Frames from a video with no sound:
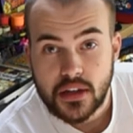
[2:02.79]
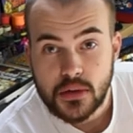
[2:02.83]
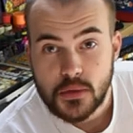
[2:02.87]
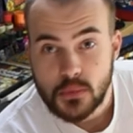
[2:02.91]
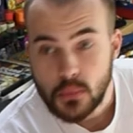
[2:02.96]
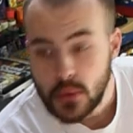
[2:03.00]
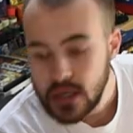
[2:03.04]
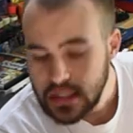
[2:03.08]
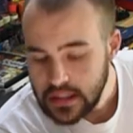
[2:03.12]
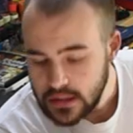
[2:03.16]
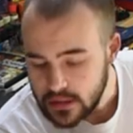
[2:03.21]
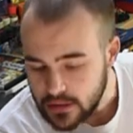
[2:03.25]
goes
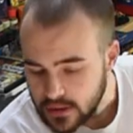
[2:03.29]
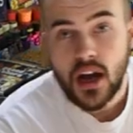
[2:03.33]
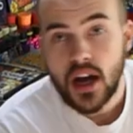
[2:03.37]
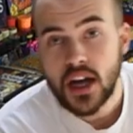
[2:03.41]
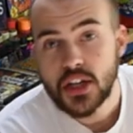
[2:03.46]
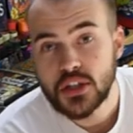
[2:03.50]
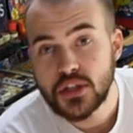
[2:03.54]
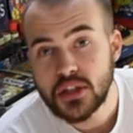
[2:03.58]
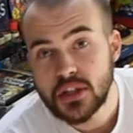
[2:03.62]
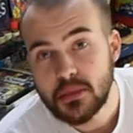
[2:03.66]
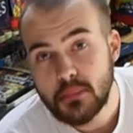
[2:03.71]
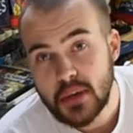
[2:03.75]
well.
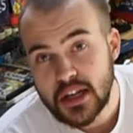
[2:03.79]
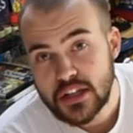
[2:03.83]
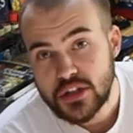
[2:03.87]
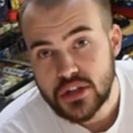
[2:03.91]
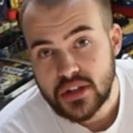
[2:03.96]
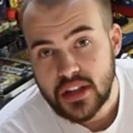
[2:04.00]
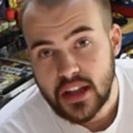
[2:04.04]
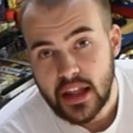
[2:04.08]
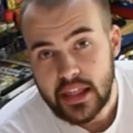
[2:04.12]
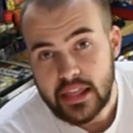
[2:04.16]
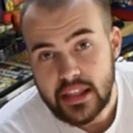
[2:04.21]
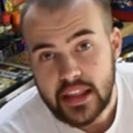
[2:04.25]
I should
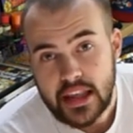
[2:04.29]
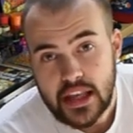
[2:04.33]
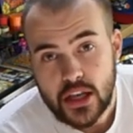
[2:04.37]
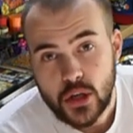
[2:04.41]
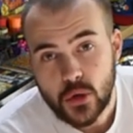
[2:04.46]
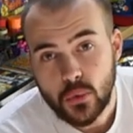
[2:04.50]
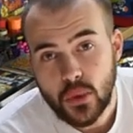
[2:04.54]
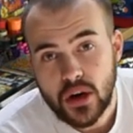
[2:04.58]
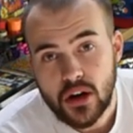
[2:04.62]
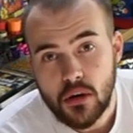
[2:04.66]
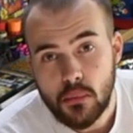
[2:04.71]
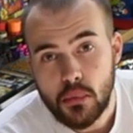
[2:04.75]
imagine that the
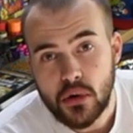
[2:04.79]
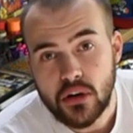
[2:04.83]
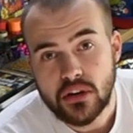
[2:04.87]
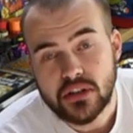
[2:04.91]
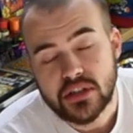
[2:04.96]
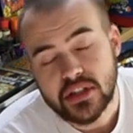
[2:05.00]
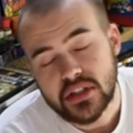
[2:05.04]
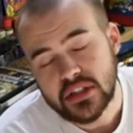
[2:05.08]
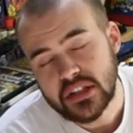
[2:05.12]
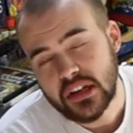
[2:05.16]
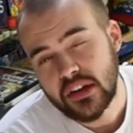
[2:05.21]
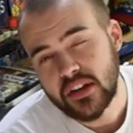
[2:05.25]
Grail
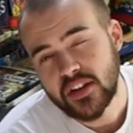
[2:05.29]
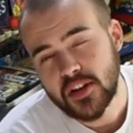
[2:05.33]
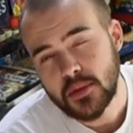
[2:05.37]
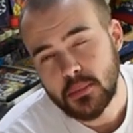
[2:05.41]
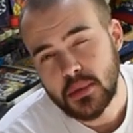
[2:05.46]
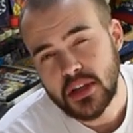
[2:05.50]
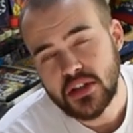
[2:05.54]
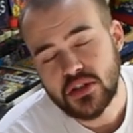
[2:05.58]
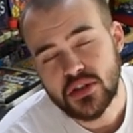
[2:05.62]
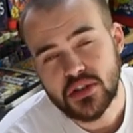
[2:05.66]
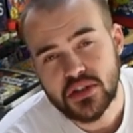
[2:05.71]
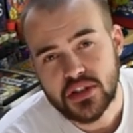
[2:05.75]
box is going to
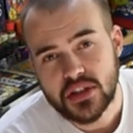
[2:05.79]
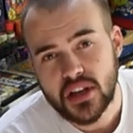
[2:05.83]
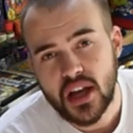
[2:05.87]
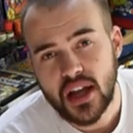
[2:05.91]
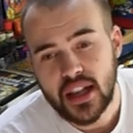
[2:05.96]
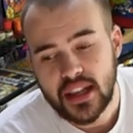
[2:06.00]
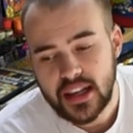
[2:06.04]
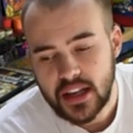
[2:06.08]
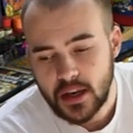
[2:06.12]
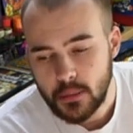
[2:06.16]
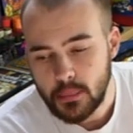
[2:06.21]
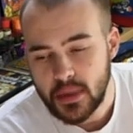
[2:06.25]
be just
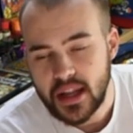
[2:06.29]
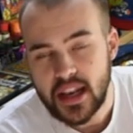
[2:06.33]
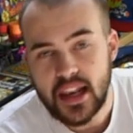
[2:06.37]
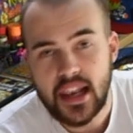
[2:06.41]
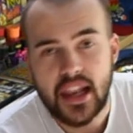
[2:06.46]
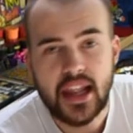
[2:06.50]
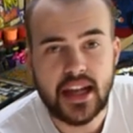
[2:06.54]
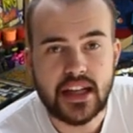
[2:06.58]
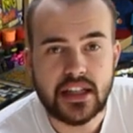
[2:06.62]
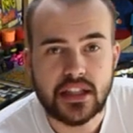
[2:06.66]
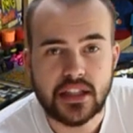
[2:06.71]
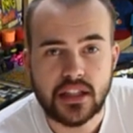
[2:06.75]
a little bit
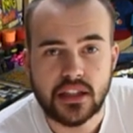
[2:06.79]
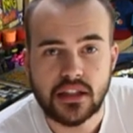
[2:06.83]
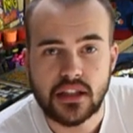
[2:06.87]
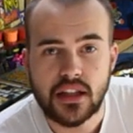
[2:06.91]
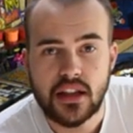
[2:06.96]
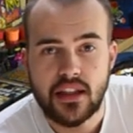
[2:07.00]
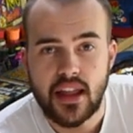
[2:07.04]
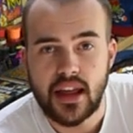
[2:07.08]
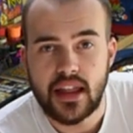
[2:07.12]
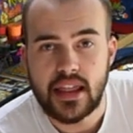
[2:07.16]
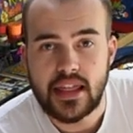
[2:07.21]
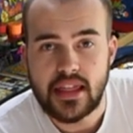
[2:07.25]
later
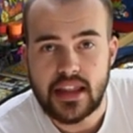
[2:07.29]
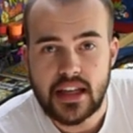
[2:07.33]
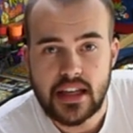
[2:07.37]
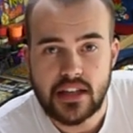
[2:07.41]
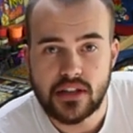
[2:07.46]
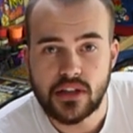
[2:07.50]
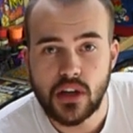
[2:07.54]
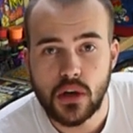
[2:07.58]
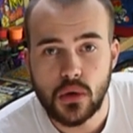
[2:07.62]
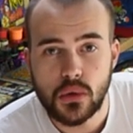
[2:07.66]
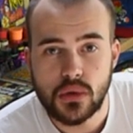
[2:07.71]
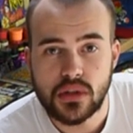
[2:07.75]
than
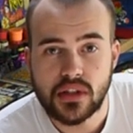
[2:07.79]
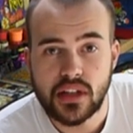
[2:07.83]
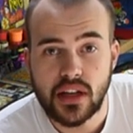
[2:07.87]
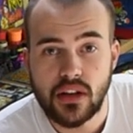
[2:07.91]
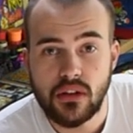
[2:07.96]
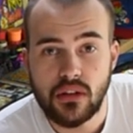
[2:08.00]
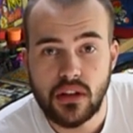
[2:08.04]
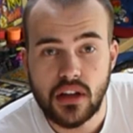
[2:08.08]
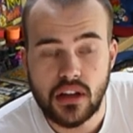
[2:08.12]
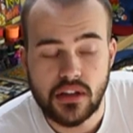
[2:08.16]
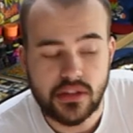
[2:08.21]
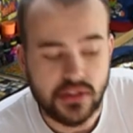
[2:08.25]
these
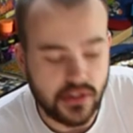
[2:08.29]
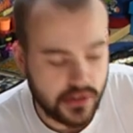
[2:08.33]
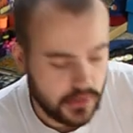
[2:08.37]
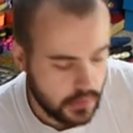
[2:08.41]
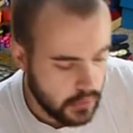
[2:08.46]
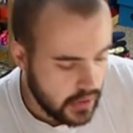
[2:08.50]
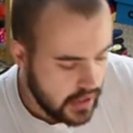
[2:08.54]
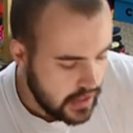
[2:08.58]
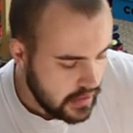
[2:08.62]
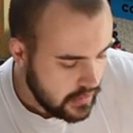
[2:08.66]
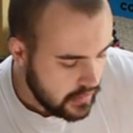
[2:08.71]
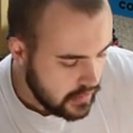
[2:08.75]
wholesale lots as
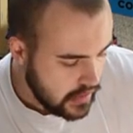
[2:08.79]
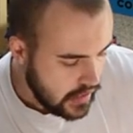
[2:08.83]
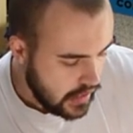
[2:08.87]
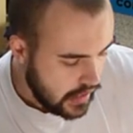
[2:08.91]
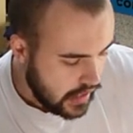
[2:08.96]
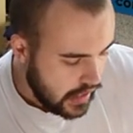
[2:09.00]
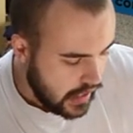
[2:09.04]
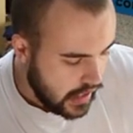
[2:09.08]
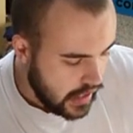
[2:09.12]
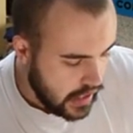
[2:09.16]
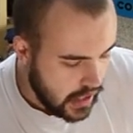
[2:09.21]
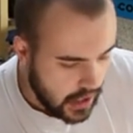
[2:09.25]
well
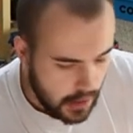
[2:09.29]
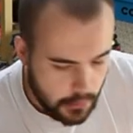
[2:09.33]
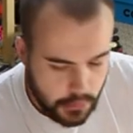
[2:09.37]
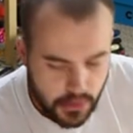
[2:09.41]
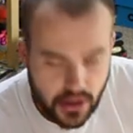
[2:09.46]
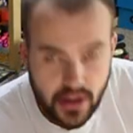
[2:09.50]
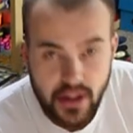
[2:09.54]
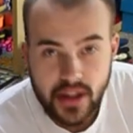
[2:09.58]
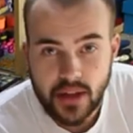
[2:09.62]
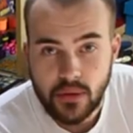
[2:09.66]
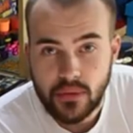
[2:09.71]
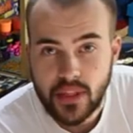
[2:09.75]
uh,
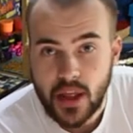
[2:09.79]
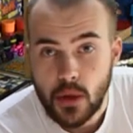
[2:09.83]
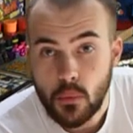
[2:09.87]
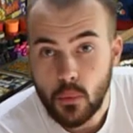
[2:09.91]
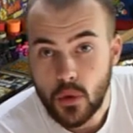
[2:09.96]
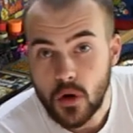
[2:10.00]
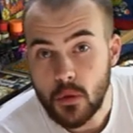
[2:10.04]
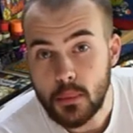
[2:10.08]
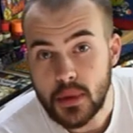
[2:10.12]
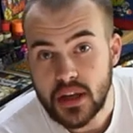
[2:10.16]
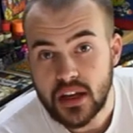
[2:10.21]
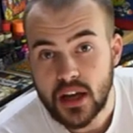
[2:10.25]
but it, they
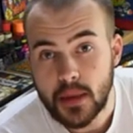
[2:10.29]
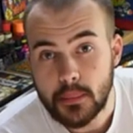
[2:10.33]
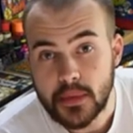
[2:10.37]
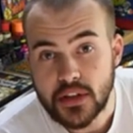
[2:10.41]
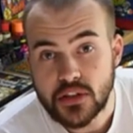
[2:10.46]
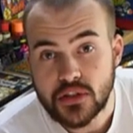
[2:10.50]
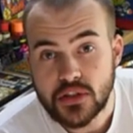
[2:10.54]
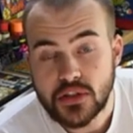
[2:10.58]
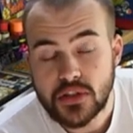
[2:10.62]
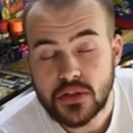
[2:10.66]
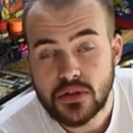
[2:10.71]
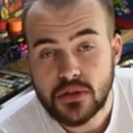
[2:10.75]
will be
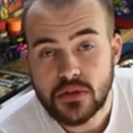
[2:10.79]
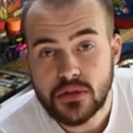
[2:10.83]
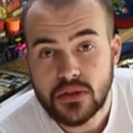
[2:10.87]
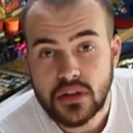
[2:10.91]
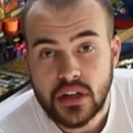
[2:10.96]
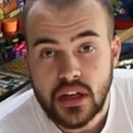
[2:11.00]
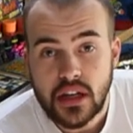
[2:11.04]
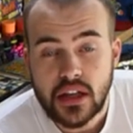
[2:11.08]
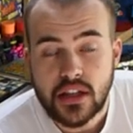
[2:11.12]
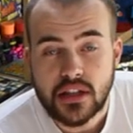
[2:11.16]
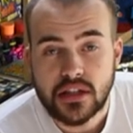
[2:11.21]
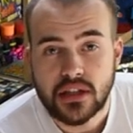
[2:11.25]
coming
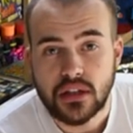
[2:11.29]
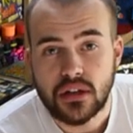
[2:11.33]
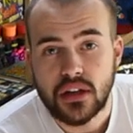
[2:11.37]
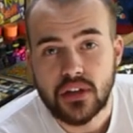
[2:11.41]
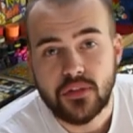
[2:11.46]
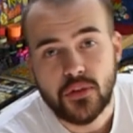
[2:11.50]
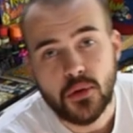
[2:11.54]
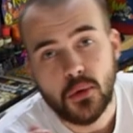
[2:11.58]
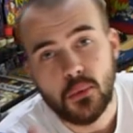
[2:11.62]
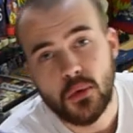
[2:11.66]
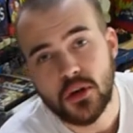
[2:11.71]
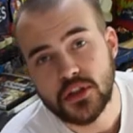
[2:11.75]
soon. So
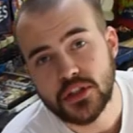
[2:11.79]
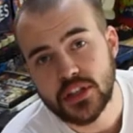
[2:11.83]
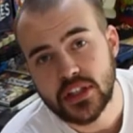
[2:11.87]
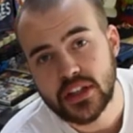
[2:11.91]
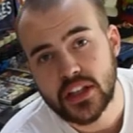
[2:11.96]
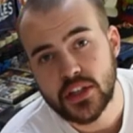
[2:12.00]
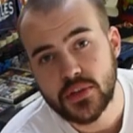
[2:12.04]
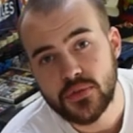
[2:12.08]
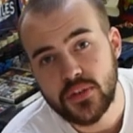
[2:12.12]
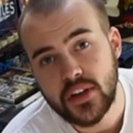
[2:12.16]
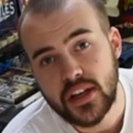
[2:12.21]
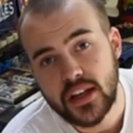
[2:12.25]
if you're watching
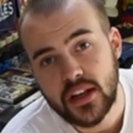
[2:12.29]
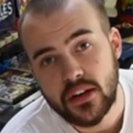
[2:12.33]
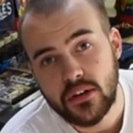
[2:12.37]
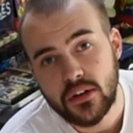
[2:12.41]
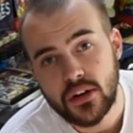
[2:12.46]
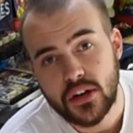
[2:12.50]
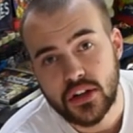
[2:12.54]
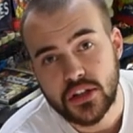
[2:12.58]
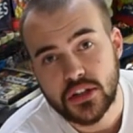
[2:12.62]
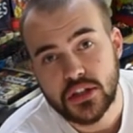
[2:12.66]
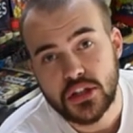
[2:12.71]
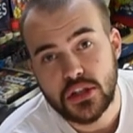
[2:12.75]
this
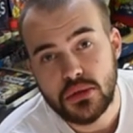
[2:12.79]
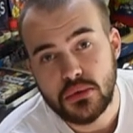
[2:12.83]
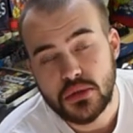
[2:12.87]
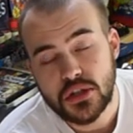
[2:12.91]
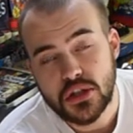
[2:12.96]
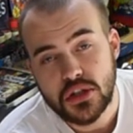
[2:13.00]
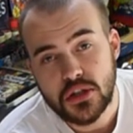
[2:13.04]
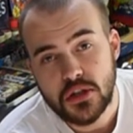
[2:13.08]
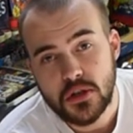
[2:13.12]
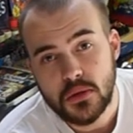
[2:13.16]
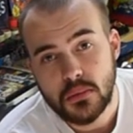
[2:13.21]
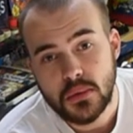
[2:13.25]
video on
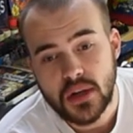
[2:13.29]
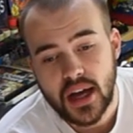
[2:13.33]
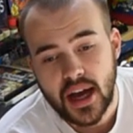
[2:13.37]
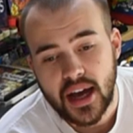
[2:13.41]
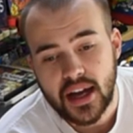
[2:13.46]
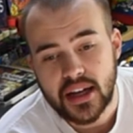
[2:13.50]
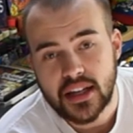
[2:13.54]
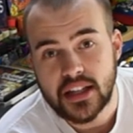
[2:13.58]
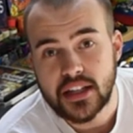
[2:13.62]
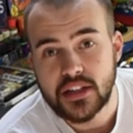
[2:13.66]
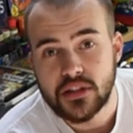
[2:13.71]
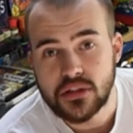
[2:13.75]
YouTube
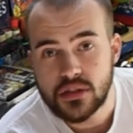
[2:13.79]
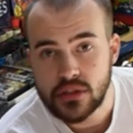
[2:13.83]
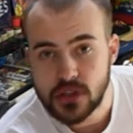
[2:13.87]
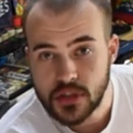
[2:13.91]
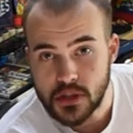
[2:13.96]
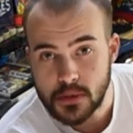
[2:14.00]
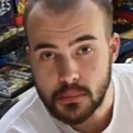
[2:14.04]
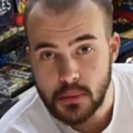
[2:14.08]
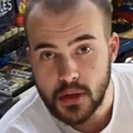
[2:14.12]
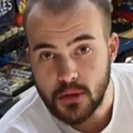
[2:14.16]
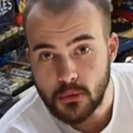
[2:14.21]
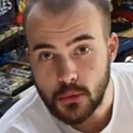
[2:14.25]
and it's
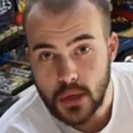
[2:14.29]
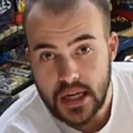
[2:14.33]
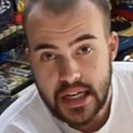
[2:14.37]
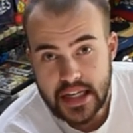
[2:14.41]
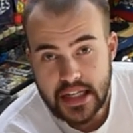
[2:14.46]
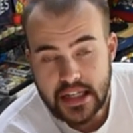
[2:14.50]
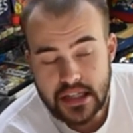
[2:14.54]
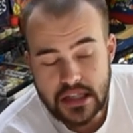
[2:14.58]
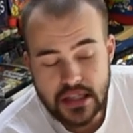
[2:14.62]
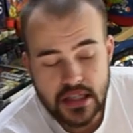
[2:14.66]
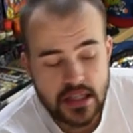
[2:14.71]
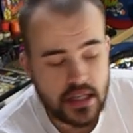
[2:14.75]
just been
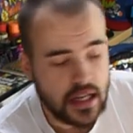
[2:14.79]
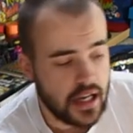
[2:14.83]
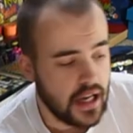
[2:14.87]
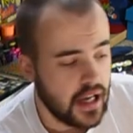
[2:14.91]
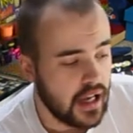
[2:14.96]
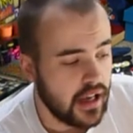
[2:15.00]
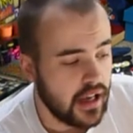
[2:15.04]
released,